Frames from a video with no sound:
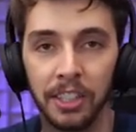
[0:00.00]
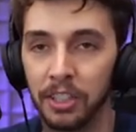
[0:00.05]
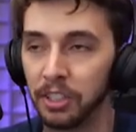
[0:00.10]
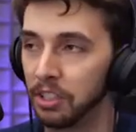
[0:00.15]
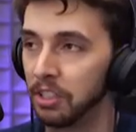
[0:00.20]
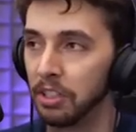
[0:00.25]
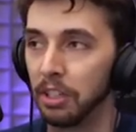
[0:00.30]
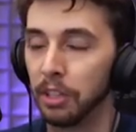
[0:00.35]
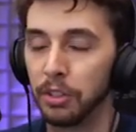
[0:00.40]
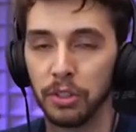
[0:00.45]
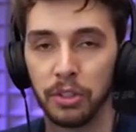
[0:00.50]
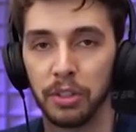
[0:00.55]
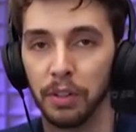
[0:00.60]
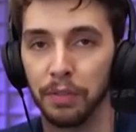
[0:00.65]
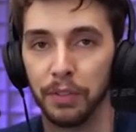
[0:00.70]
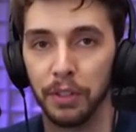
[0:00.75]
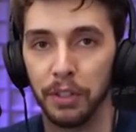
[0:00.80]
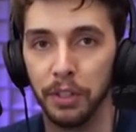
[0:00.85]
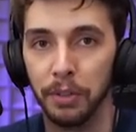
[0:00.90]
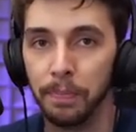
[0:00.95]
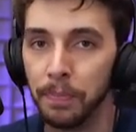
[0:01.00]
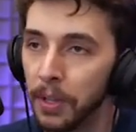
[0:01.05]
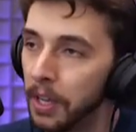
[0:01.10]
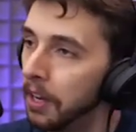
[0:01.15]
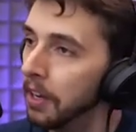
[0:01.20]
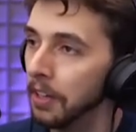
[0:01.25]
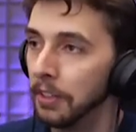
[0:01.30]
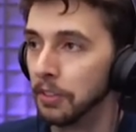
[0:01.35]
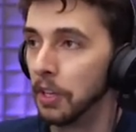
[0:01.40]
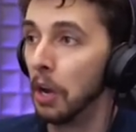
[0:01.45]
because there's lots of stuff to do.
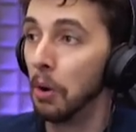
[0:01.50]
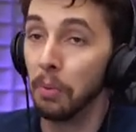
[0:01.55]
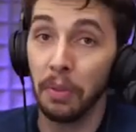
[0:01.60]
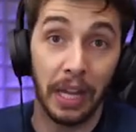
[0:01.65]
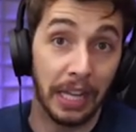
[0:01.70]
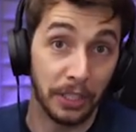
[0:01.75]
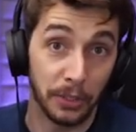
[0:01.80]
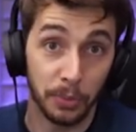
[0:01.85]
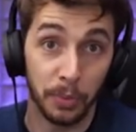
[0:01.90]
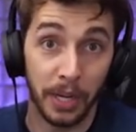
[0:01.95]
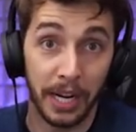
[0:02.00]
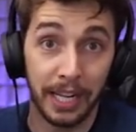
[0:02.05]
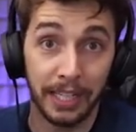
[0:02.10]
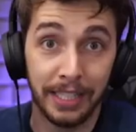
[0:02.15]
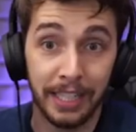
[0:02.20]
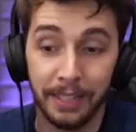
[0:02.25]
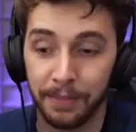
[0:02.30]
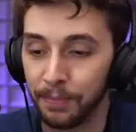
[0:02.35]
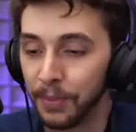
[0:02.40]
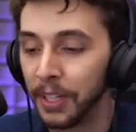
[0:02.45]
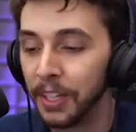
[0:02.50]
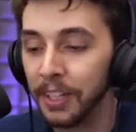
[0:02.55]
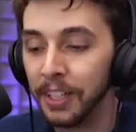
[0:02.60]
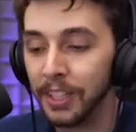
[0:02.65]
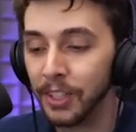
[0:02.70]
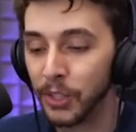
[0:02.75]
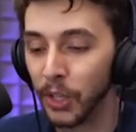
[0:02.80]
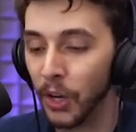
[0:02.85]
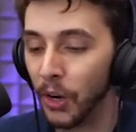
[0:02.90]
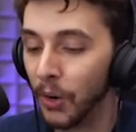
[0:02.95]
So that's what I did.
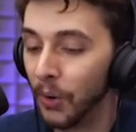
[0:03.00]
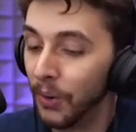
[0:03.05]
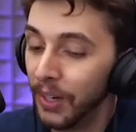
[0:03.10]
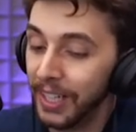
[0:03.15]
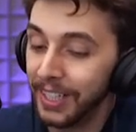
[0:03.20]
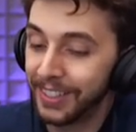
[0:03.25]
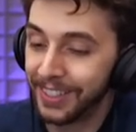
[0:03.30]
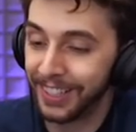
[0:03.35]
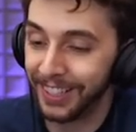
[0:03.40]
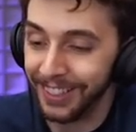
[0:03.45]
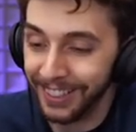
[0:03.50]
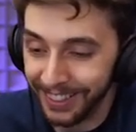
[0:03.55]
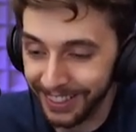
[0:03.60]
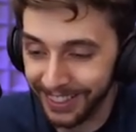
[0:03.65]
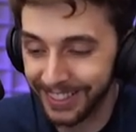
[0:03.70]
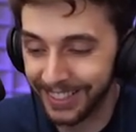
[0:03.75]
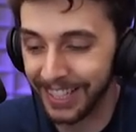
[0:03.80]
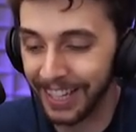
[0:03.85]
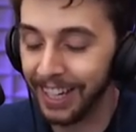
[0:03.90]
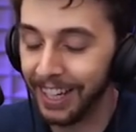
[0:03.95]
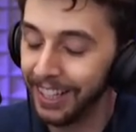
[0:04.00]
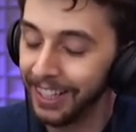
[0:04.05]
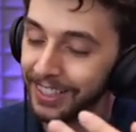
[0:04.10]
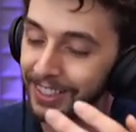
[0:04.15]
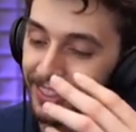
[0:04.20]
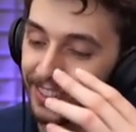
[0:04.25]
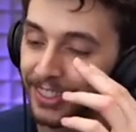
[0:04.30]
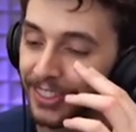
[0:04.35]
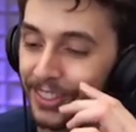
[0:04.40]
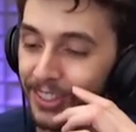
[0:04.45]
So it's, it's,
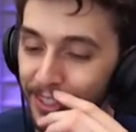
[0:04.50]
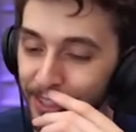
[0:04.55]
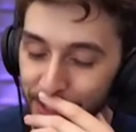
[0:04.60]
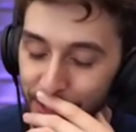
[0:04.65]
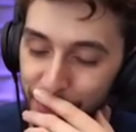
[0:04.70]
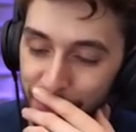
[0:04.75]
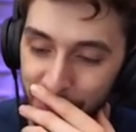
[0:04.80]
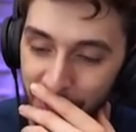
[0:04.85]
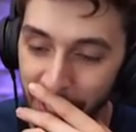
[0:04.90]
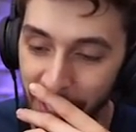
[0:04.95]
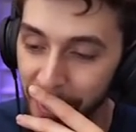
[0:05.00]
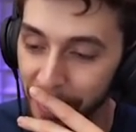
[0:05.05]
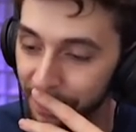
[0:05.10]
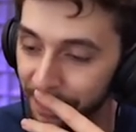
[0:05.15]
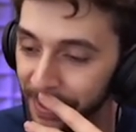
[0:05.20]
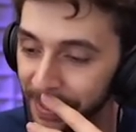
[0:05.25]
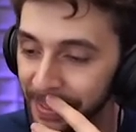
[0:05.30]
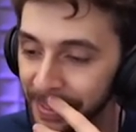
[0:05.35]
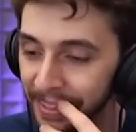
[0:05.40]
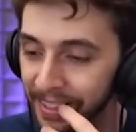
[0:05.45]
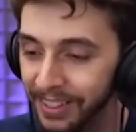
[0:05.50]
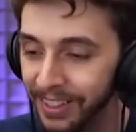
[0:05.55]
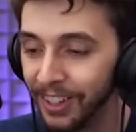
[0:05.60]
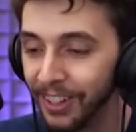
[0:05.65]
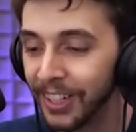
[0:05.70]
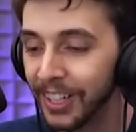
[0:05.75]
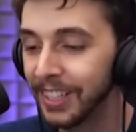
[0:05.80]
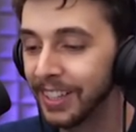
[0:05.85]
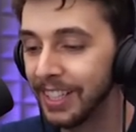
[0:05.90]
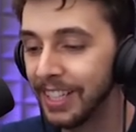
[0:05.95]
it's just such a shame.
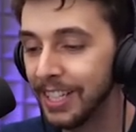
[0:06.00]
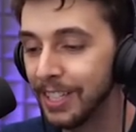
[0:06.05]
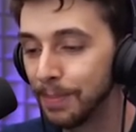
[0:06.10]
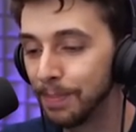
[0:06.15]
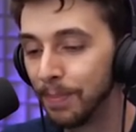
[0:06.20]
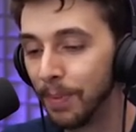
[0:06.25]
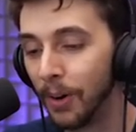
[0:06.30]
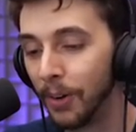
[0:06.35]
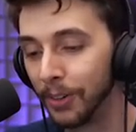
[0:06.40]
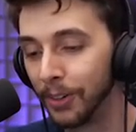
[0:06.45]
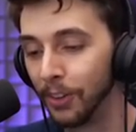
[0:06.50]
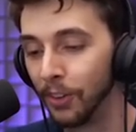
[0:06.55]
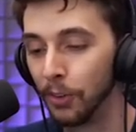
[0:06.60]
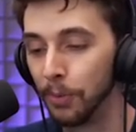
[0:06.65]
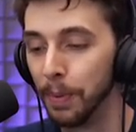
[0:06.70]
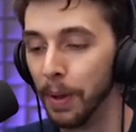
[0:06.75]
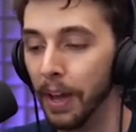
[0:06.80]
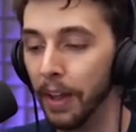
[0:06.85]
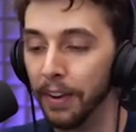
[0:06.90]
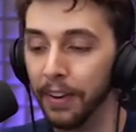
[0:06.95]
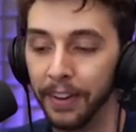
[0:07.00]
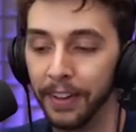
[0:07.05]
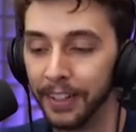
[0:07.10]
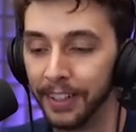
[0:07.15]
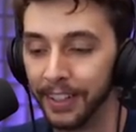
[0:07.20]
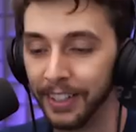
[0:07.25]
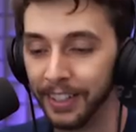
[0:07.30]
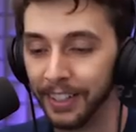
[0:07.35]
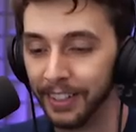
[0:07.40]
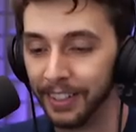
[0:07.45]
Look at these models, man.
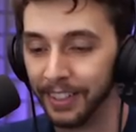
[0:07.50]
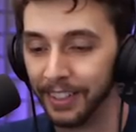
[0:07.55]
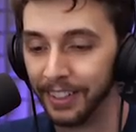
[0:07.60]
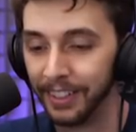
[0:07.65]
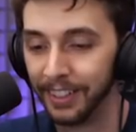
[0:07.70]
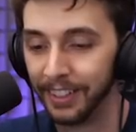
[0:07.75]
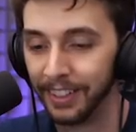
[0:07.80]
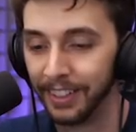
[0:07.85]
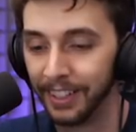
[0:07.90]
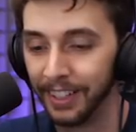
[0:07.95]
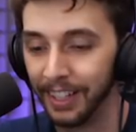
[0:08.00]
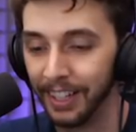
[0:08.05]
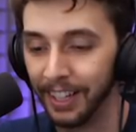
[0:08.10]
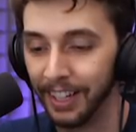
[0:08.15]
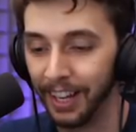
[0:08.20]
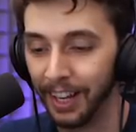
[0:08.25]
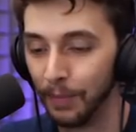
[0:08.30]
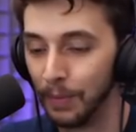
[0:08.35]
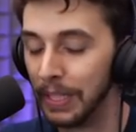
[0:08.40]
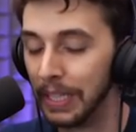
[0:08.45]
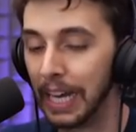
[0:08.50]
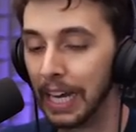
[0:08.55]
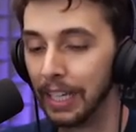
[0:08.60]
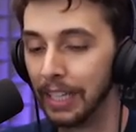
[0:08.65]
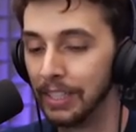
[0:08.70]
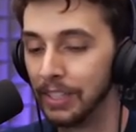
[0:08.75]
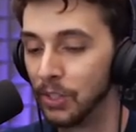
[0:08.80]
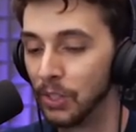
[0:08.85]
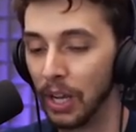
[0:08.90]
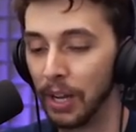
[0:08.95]
I mean, that
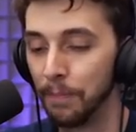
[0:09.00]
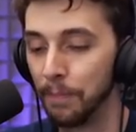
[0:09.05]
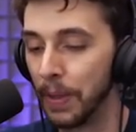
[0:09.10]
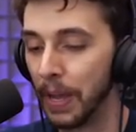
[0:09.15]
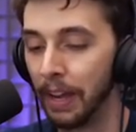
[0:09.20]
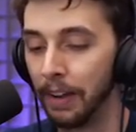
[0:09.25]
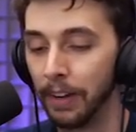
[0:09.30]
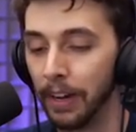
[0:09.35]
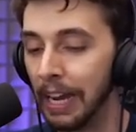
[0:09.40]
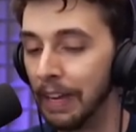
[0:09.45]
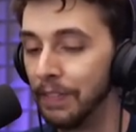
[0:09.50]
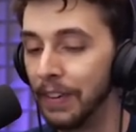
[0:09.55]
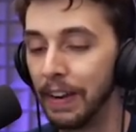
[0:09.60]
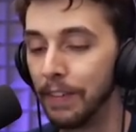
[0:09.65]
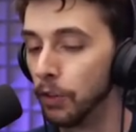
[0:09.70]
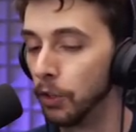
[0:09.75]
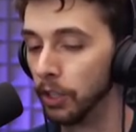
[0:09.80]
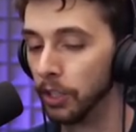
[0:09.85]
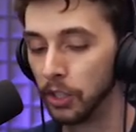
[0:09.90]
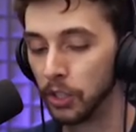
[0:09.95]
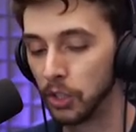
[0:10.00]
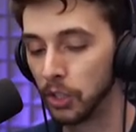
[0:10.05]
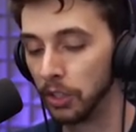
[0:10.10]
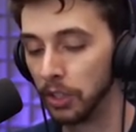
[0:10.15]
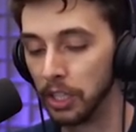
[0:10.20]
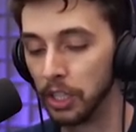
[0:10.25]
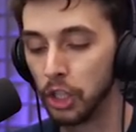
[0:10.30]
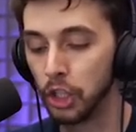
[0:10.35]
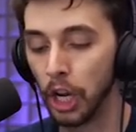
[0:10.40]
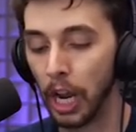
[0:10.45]
is... I, i have never
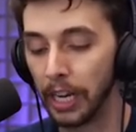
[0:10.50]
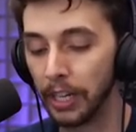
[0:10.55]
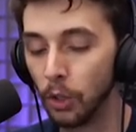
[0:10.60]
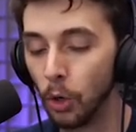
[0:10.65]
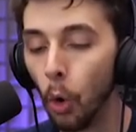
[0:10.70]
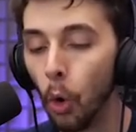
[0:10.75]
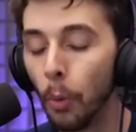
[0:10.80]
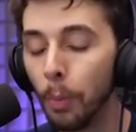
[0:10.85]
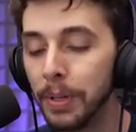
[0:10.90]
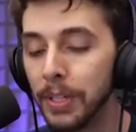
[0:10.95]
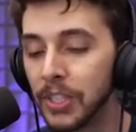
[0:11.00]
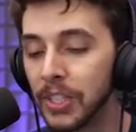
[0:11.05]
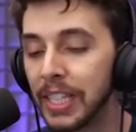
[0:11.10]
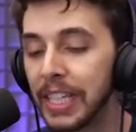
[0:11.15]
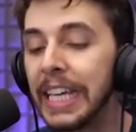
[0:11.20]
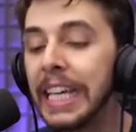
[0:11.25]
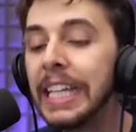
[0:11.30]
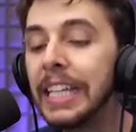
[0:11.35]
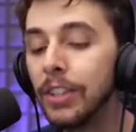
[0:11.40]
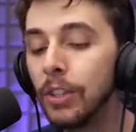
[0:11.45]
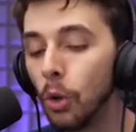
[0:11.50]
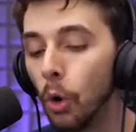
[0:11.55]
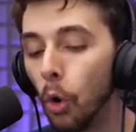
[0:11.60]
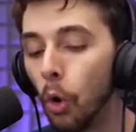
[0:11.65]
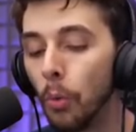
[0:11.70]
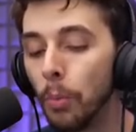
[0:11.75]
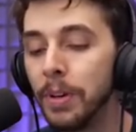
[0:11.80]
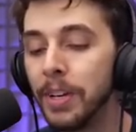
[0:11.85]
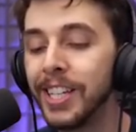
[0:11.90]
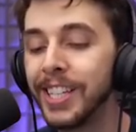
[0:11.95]
understood the ginormous,
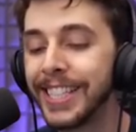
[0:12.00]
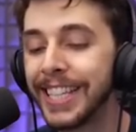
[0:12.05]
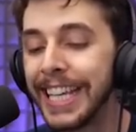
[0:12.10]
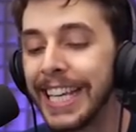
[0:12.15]
ginormous